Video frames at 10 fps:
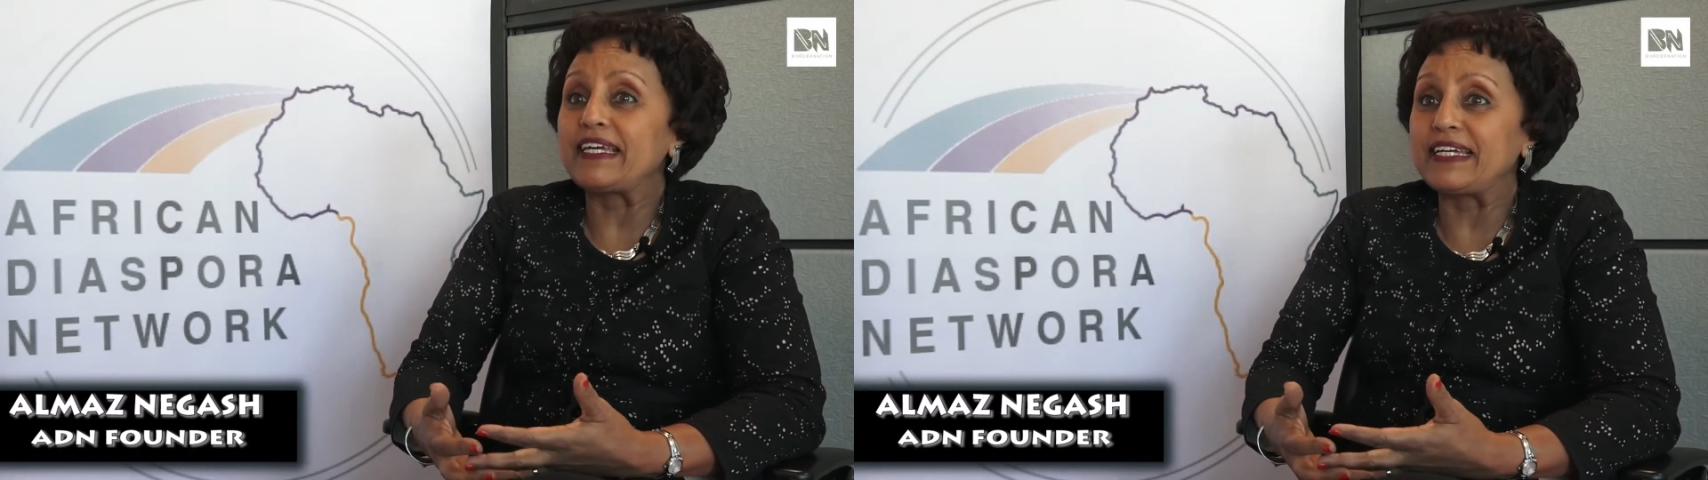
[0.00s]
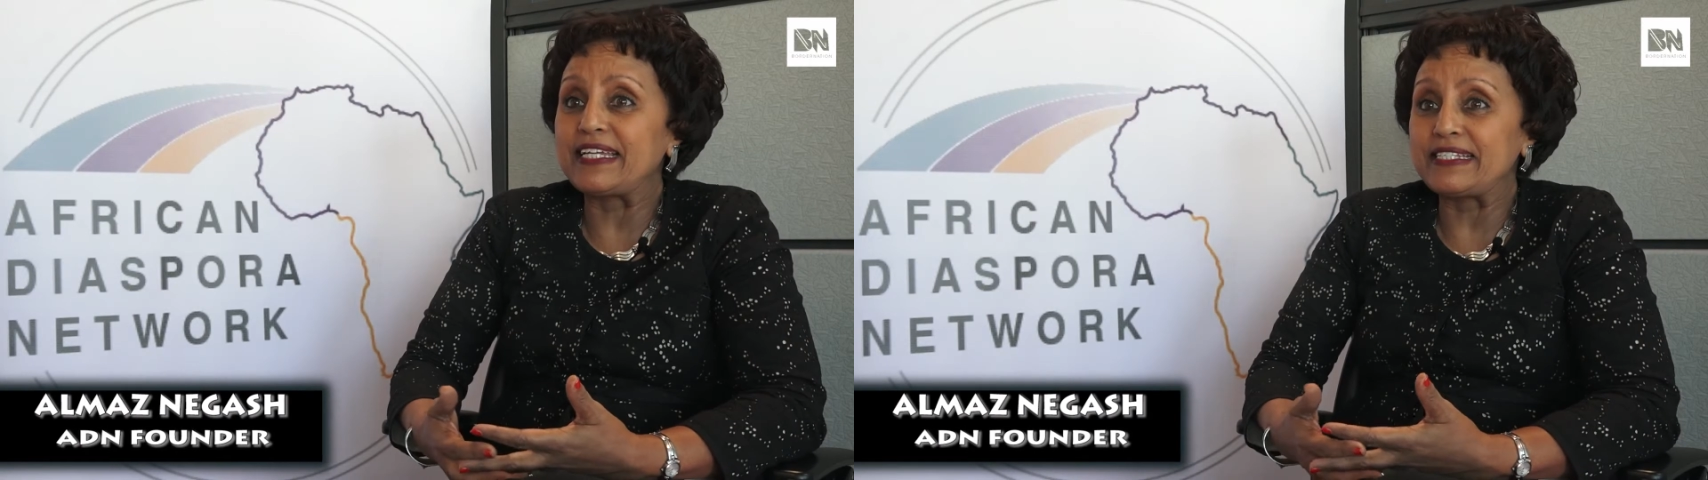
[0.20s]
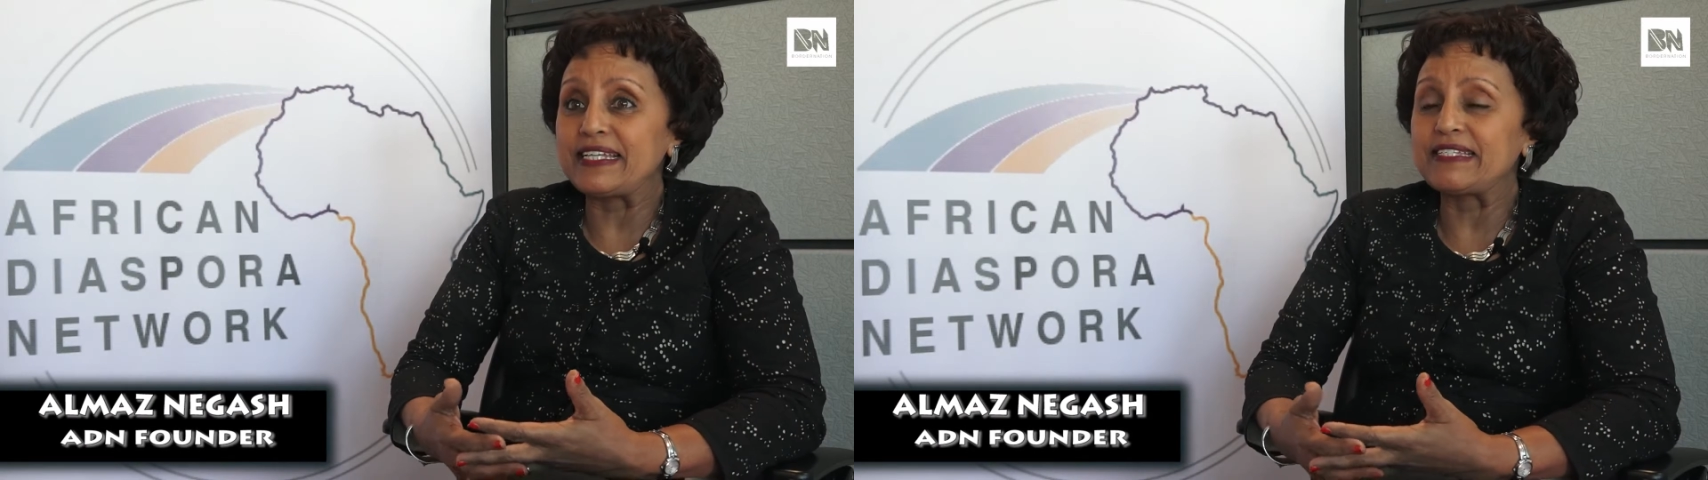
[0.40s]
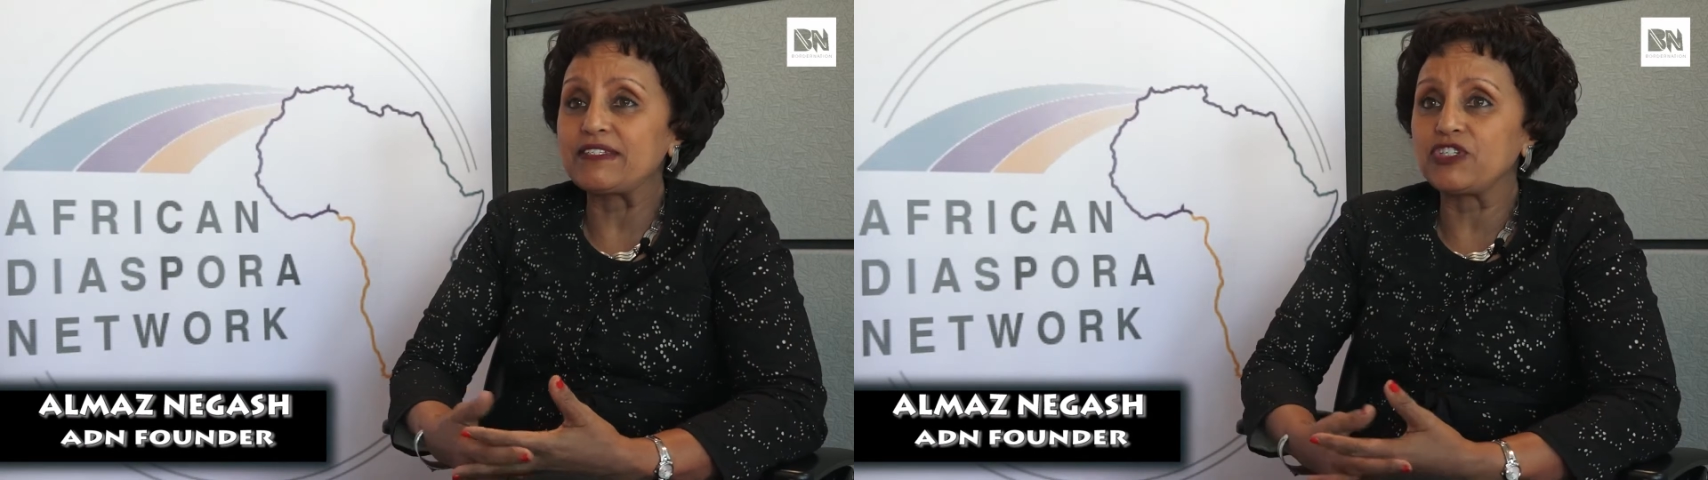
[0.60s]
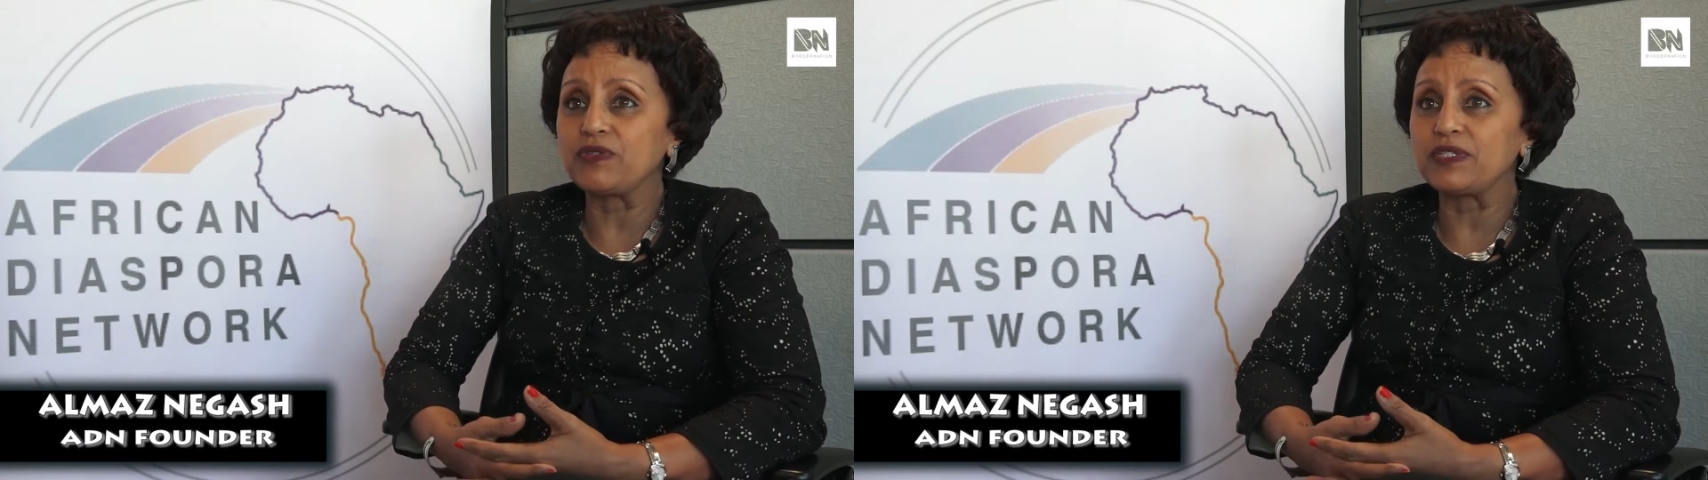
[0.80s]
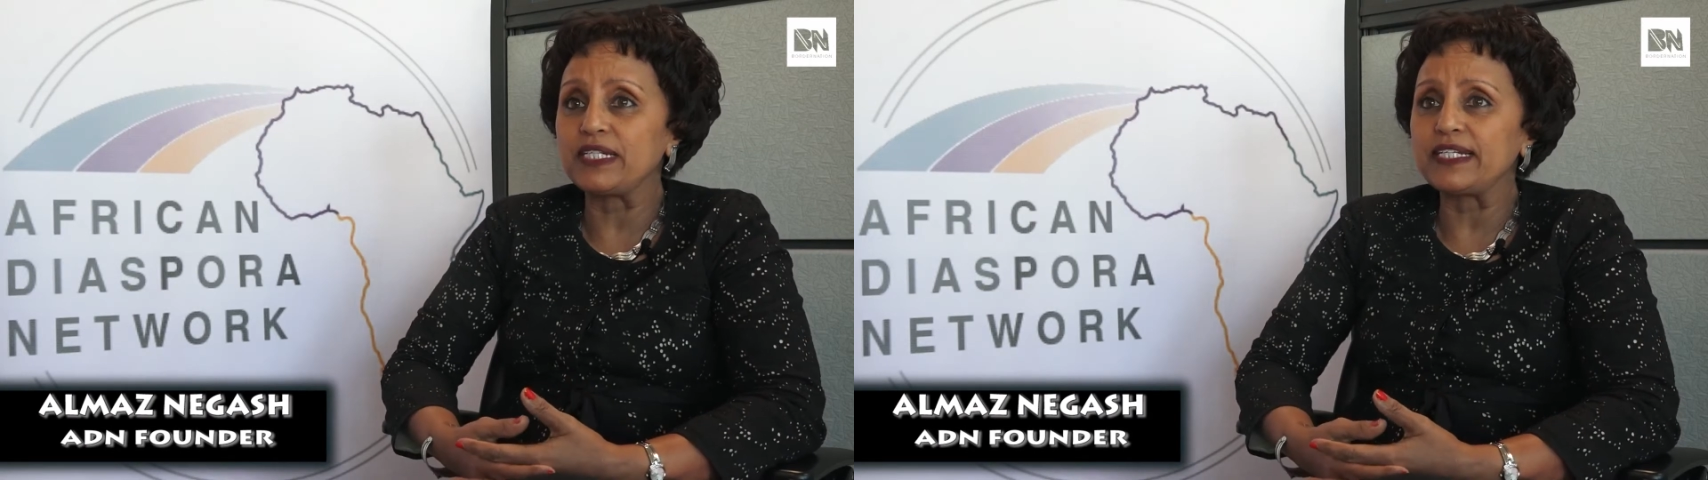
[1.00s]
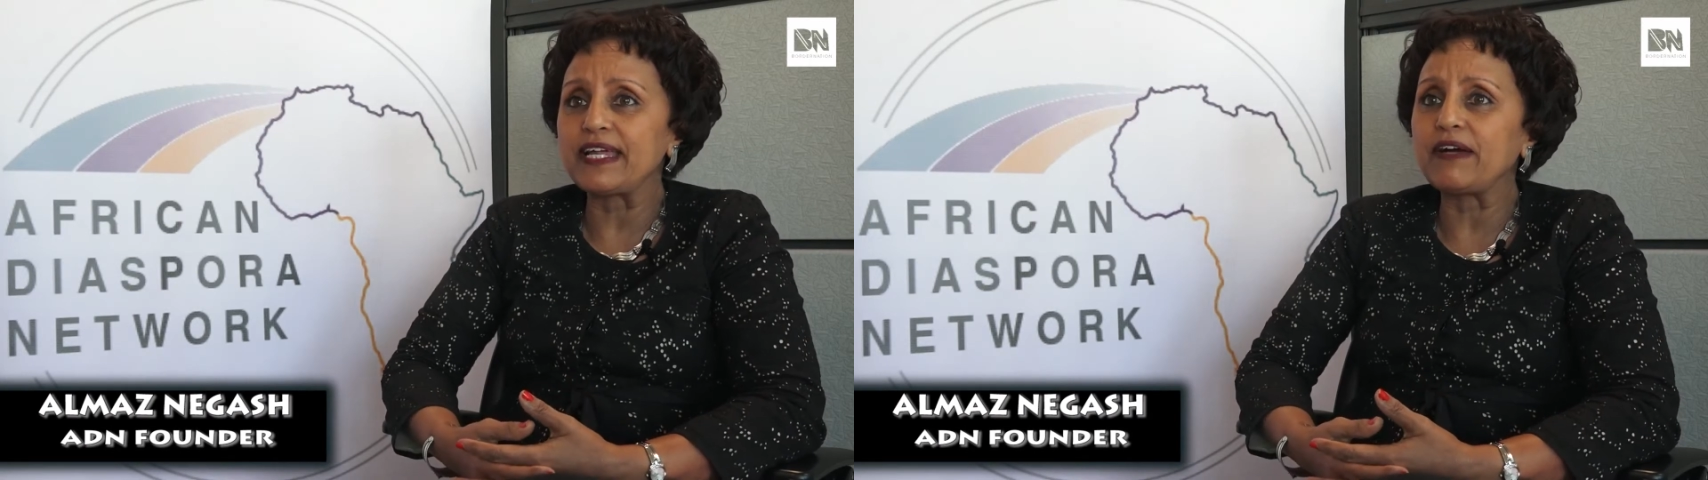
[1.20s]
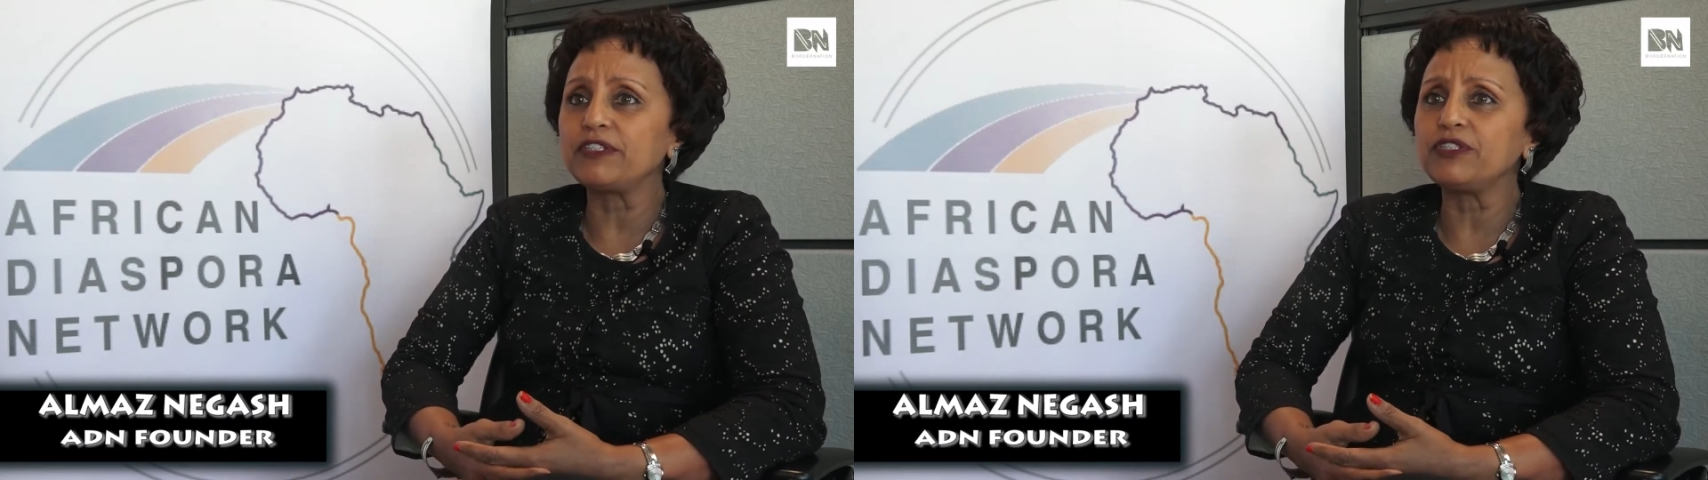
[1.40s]
again, as I said to you earlier,
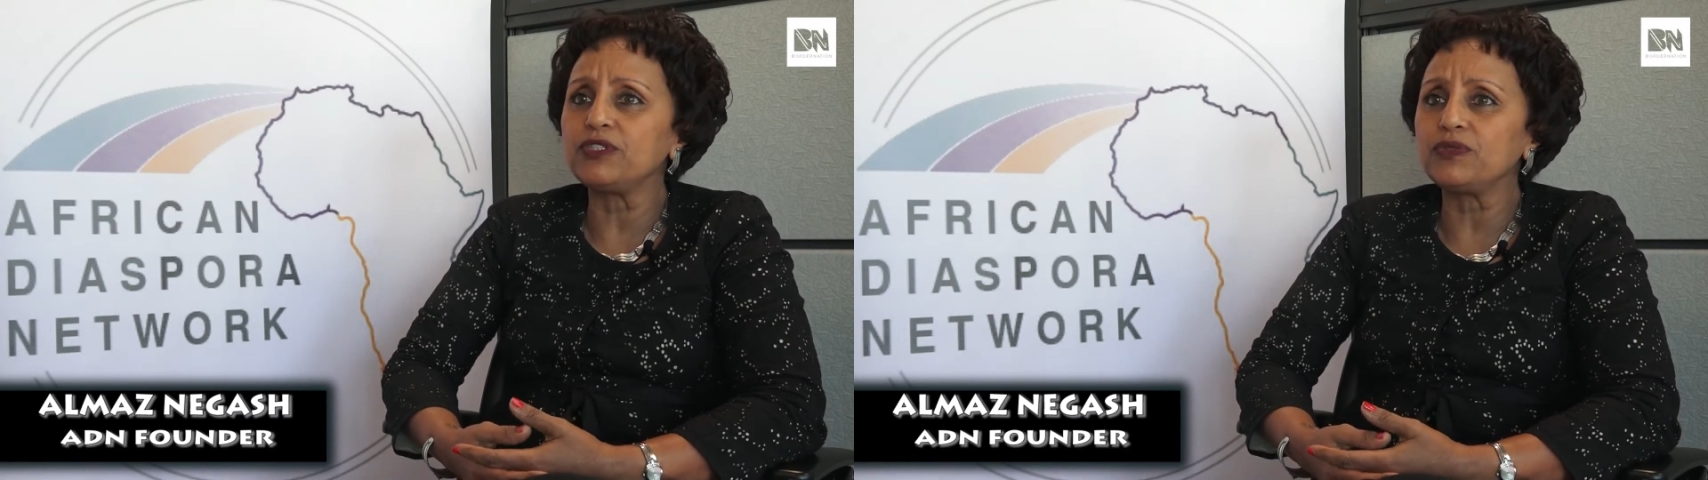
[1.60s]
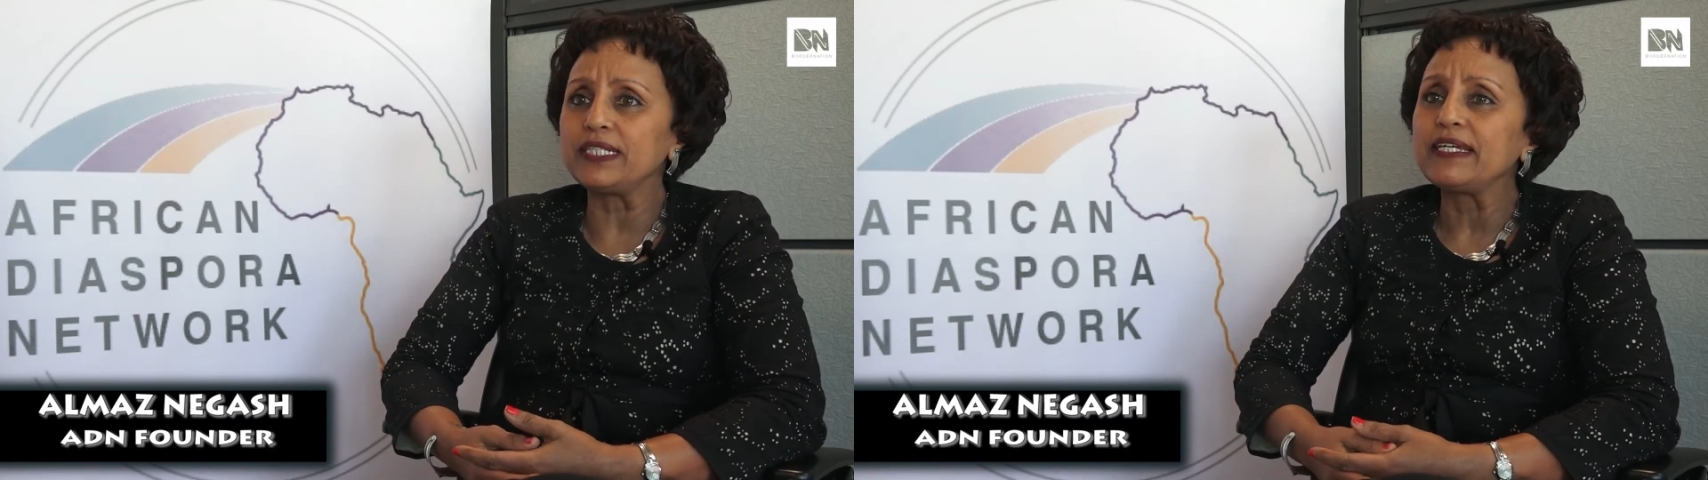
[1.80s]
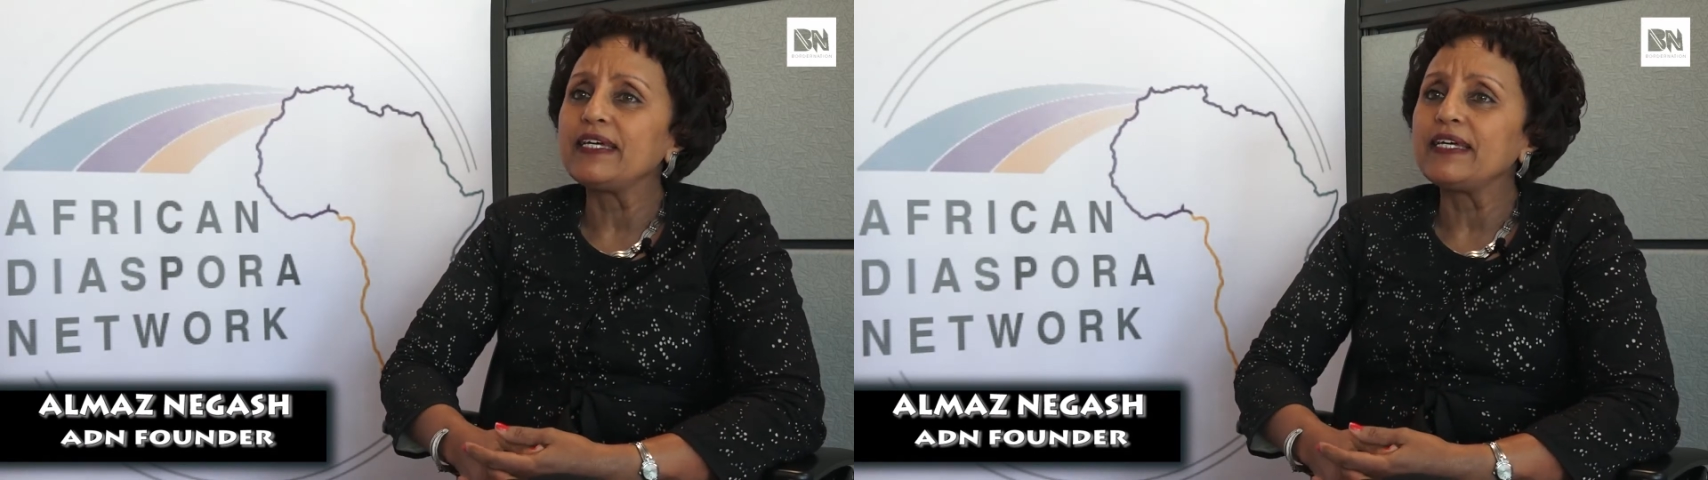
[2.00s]
how do you do it?